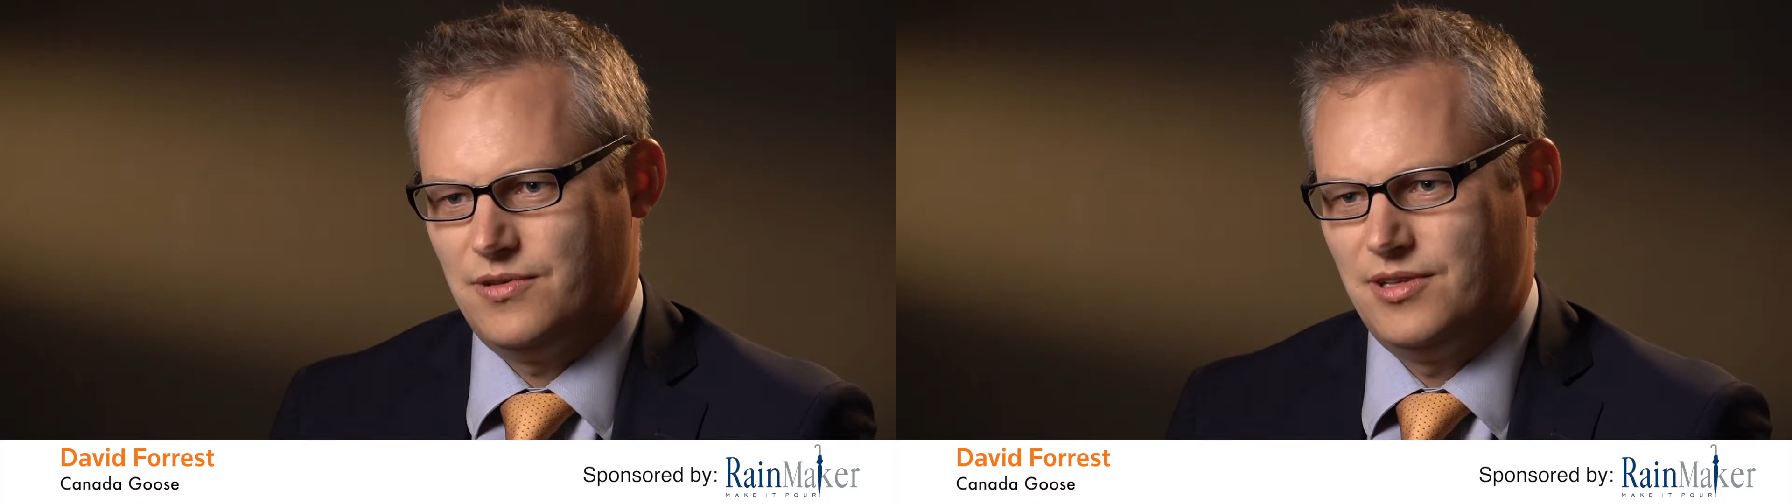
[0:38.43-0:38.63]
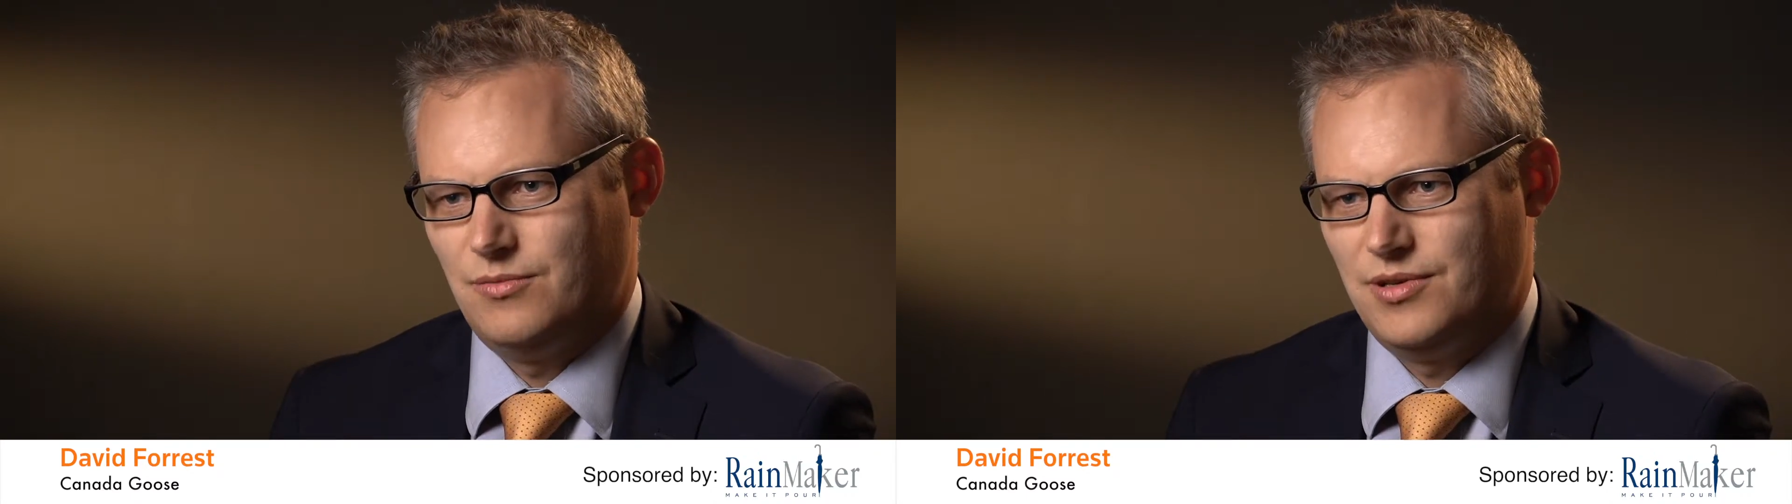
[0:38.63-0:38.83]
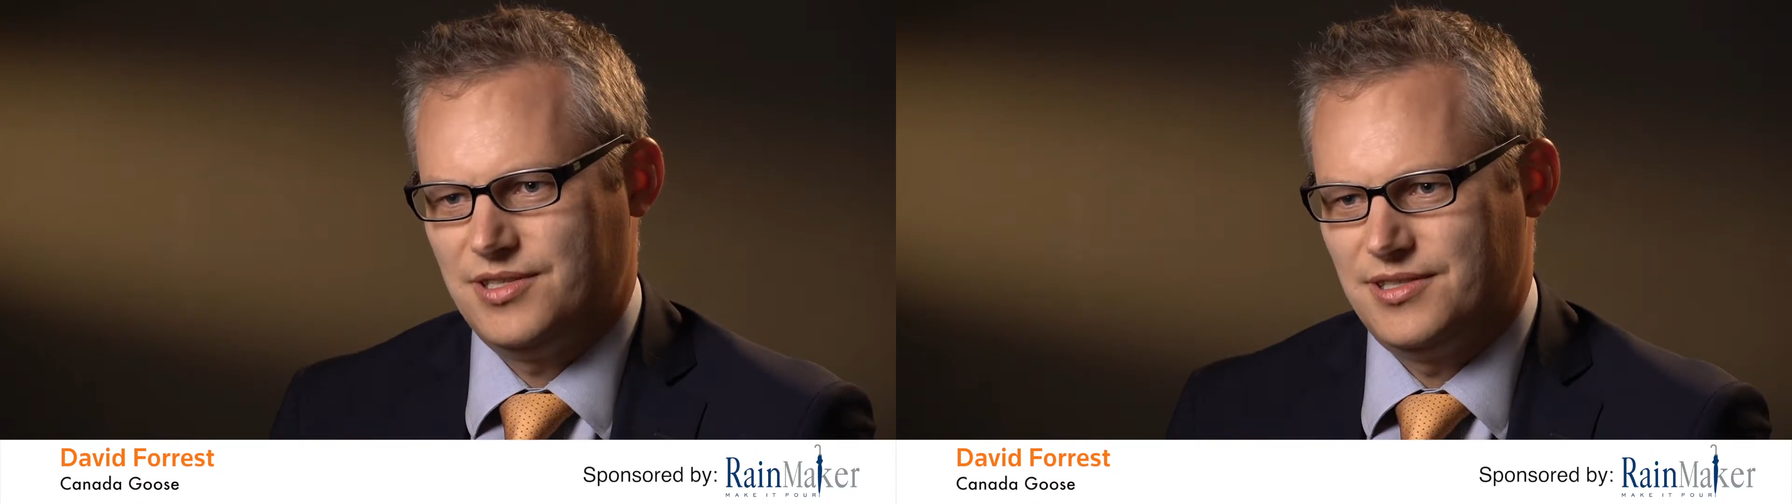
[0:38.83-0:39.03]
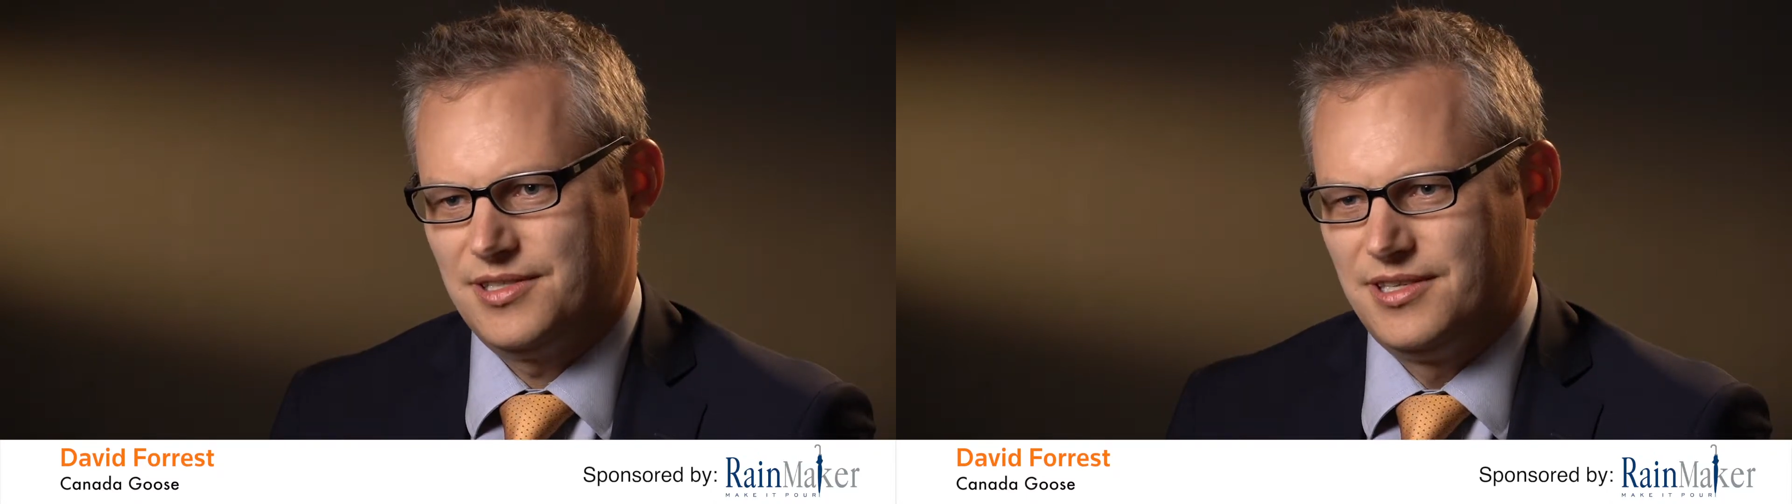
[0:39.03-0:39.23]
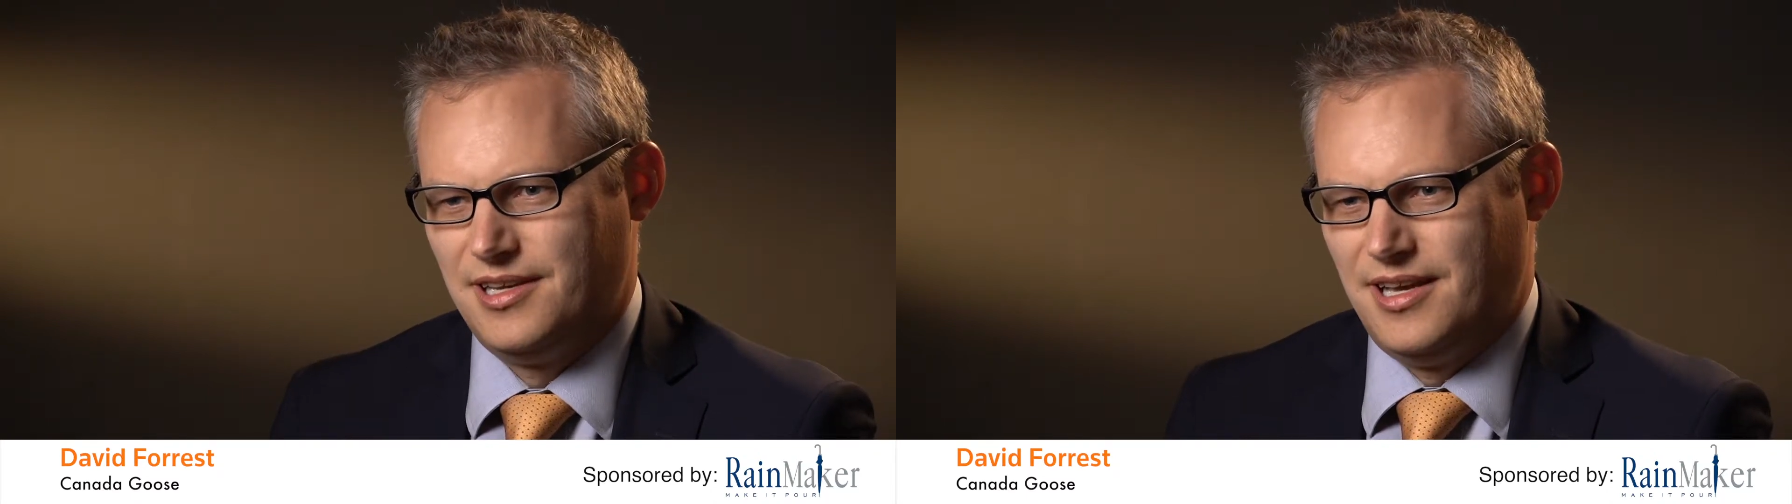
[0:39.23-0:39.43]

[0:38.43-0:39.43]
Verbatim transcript: within the business.